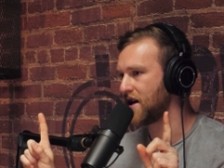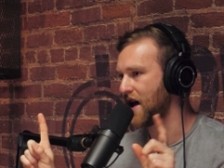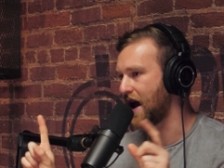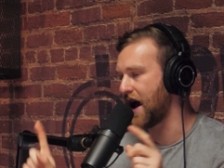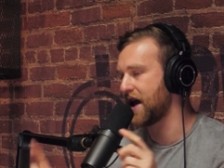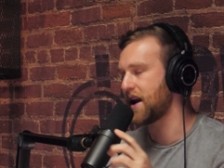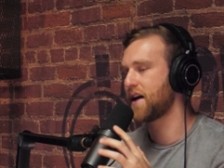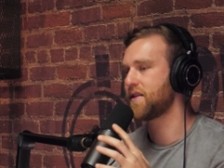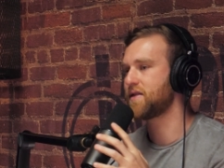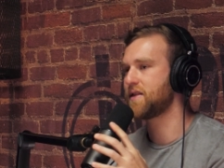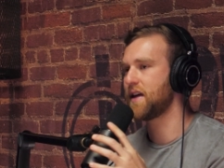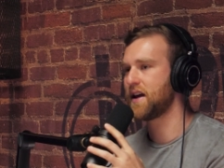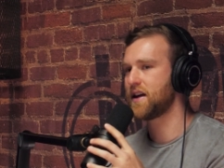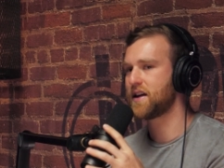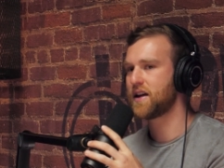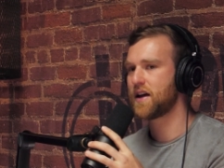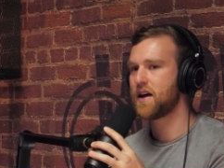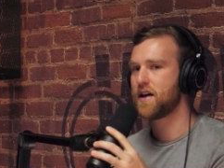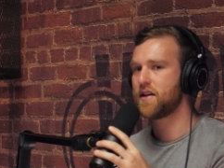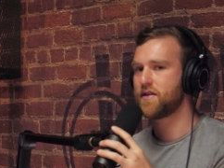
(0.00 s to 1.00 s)
And I
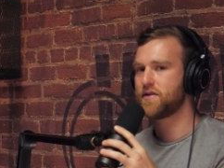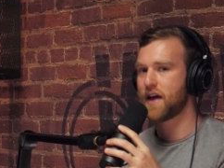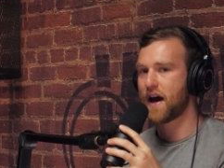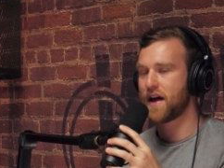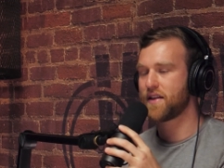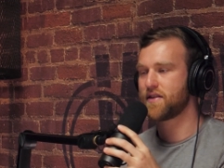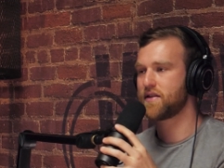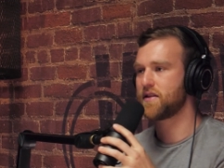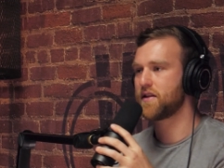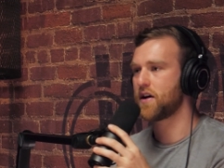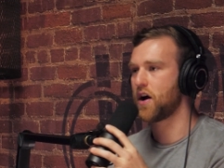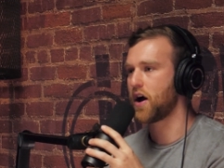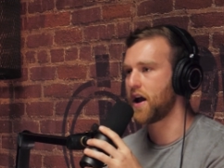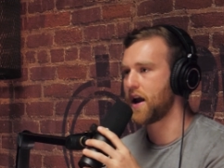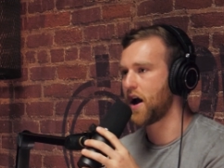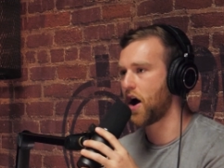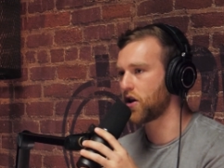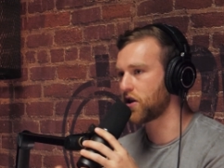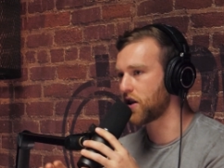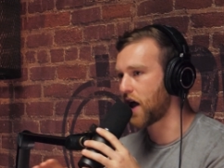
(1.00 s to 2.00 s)
think that
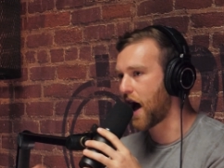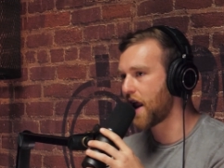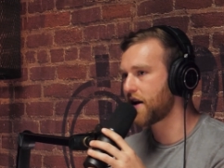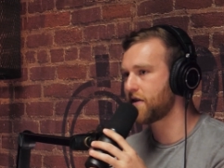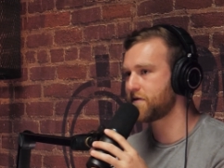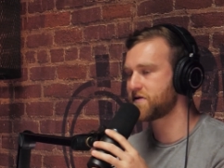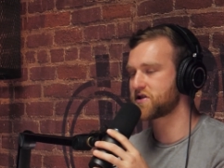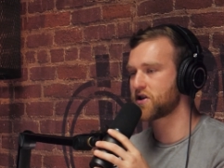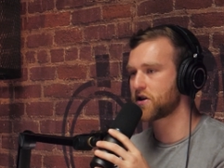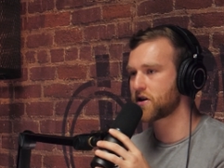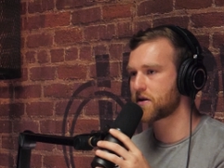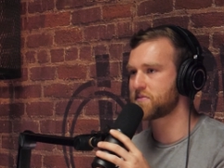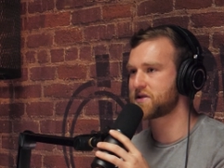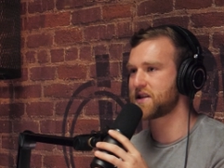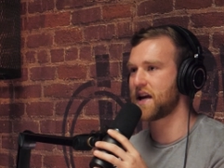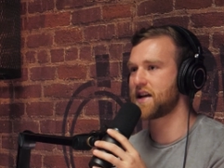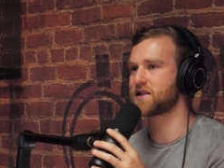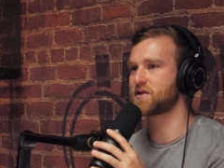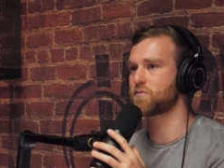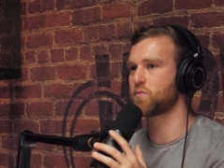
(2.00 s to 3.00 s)
a lot of
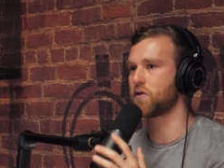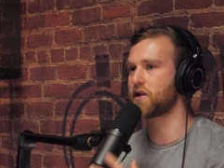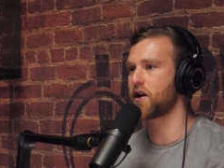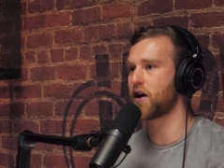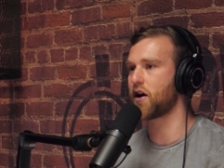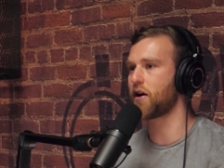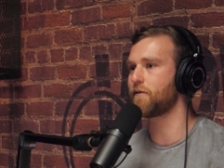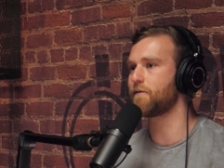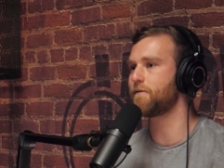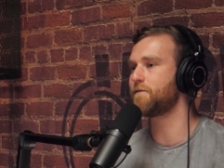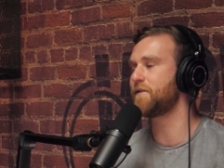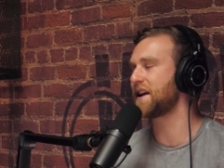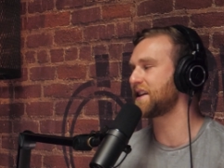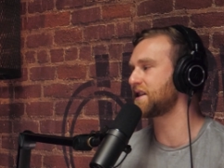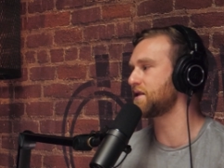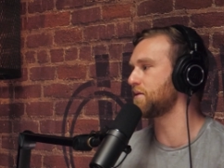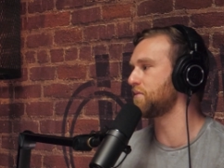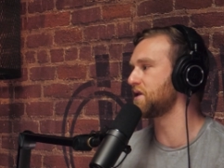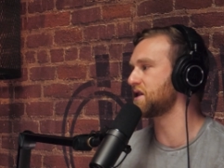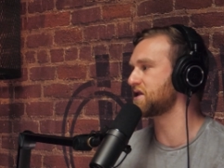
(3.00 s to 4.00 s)
circumstances where there are
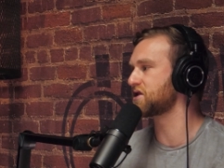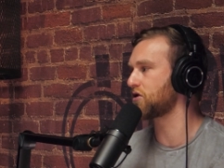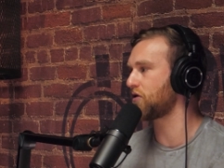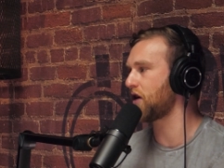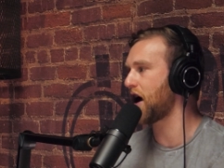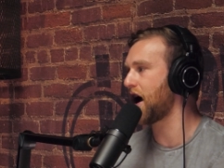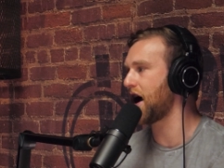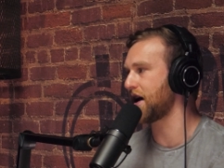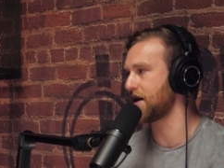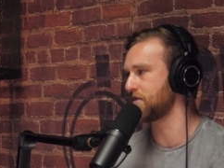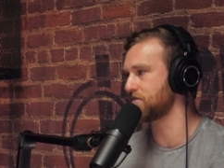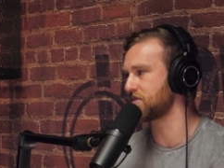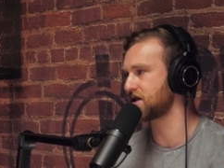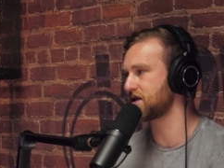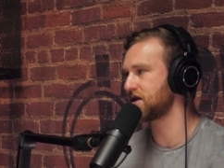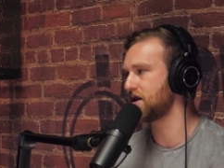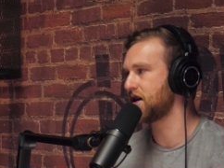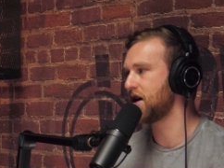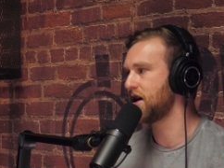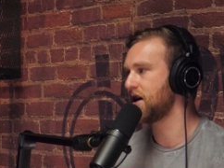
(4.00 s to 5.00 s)
victimless
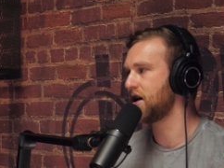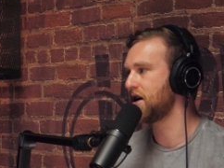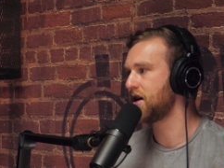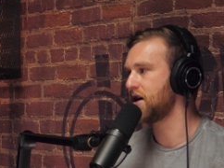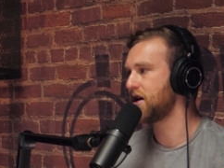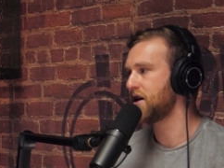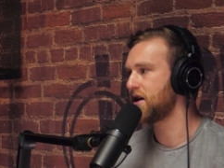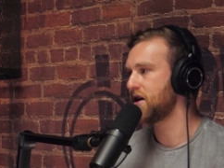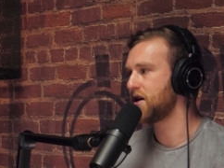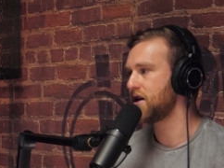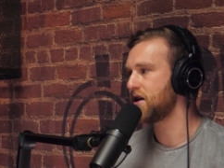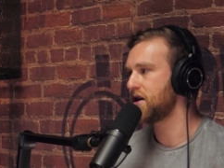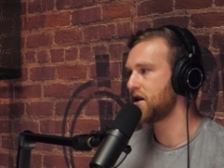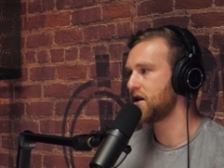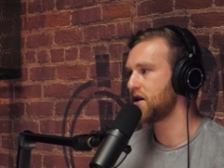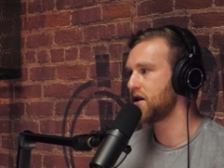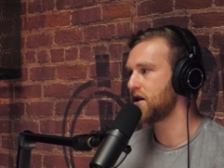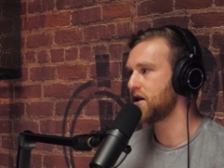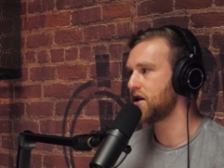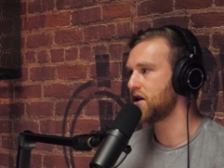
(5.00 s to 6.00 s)
crimes,
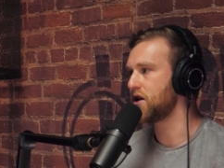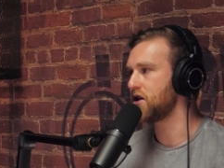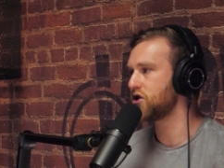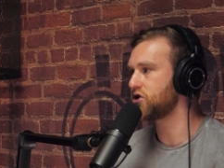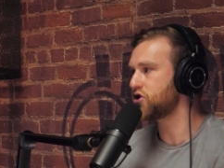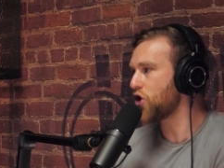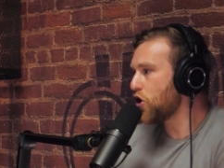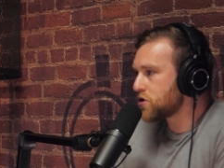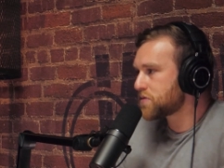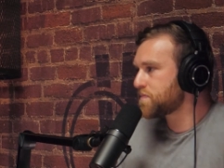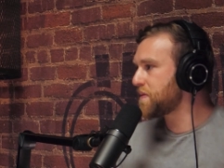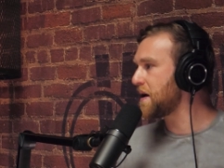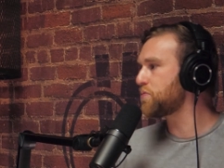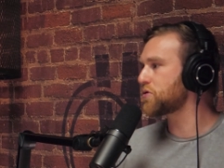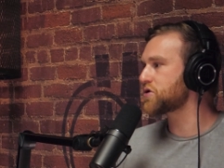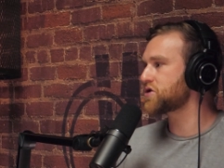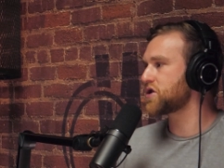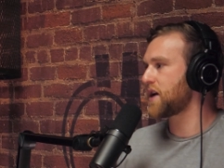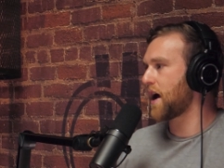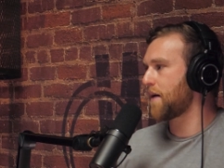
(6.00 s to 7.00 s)
those
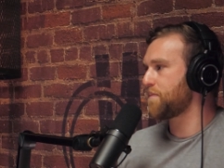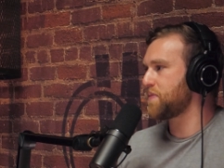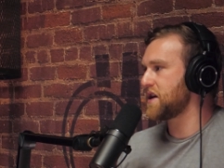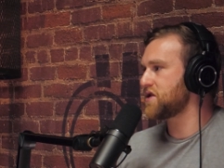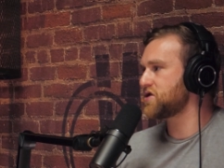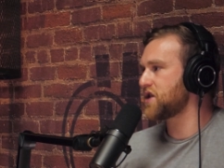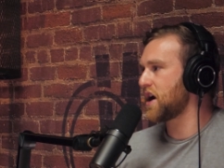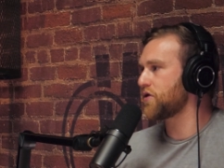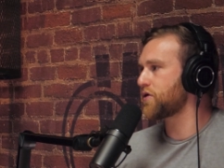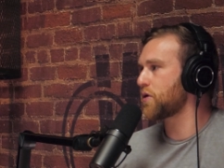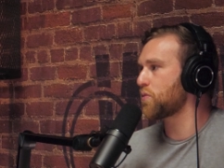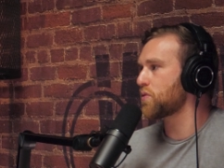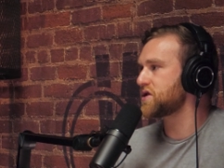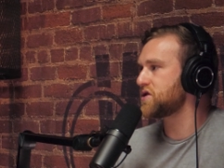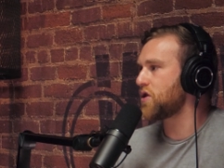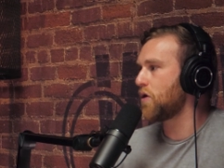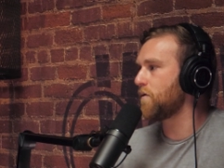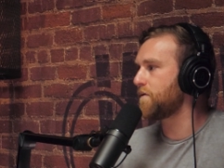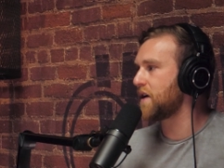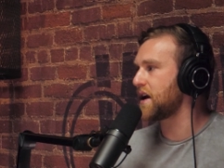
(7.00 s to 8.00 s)
people should not be in jail. There was
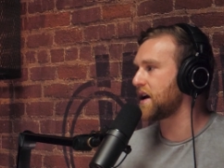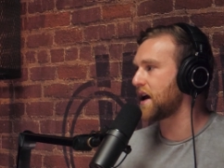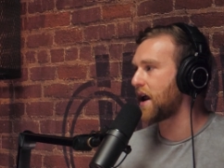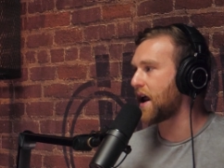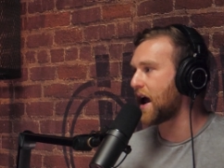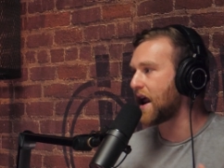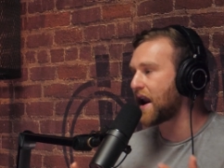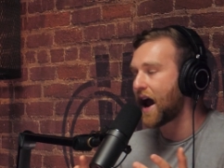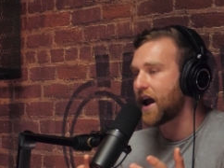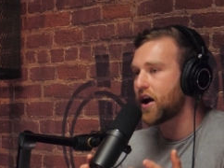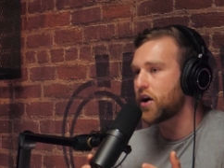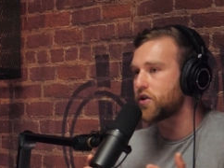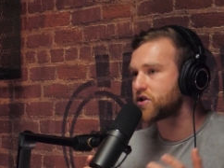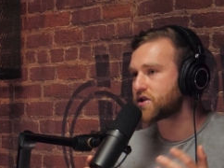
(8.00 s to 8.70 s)
no and I understand,